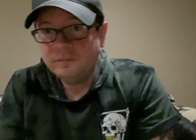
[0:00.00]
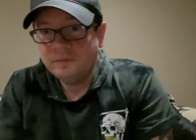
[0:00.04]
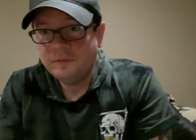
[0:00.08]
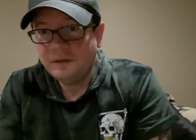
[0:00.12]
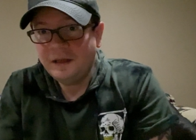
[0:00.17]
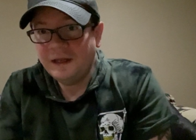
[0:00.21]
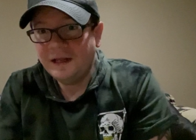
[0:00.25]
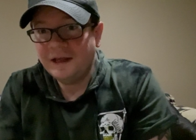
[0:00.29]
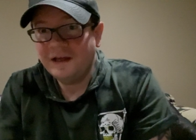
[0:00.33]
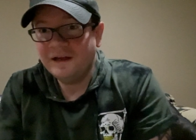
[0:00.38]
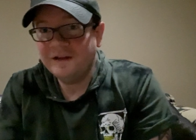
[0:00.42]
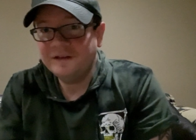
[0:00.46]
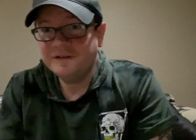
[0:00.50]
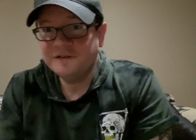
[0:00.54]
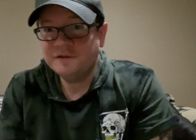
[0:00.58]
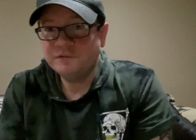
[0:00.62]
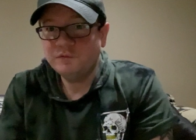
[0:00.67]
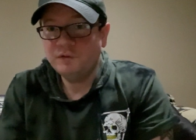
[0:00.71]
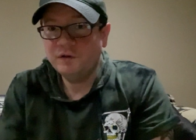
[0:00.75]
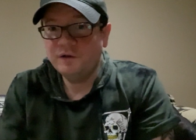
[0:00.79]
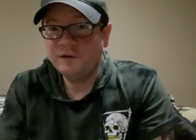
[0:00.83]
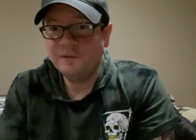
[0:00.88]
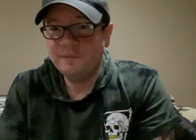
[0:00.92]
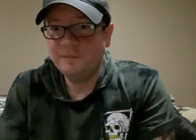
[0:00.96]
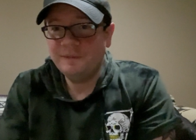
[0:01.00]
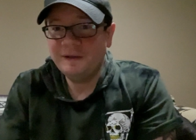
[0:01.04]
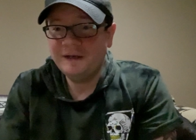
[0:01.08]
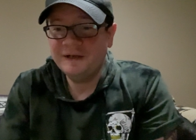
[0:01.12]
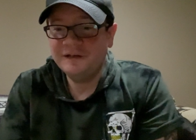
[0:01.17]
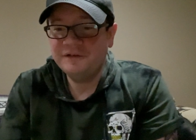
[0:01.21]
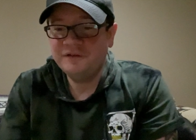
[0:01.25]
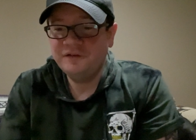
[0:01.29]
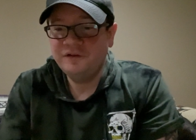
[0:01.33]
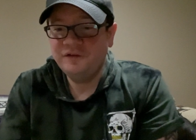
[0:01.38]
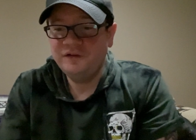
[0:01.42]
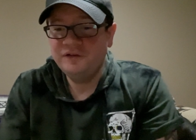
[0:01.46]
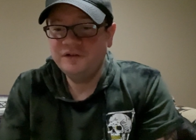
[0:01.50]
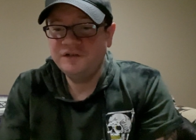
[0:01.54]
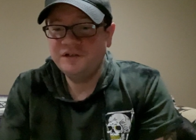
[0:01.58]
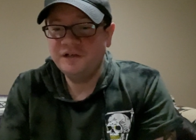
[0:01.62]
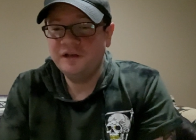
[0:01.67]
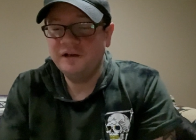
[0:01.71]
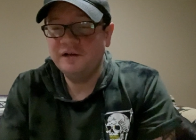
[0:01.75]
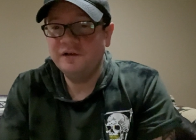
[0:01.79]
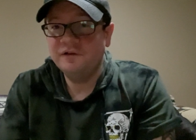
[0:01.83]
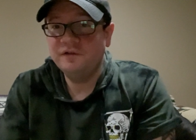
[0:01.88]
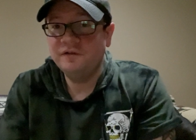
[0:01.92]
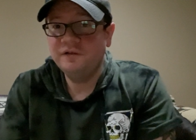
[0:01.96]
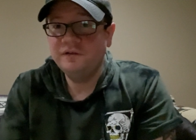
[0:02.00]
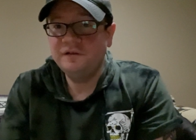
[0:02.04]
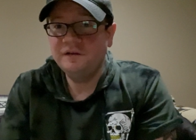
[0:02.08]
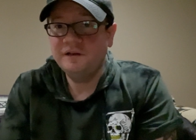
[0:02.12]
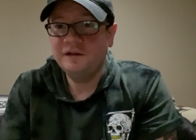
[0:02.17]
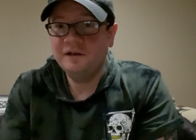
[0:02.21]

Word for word: Hey guys, welcome back to the channel.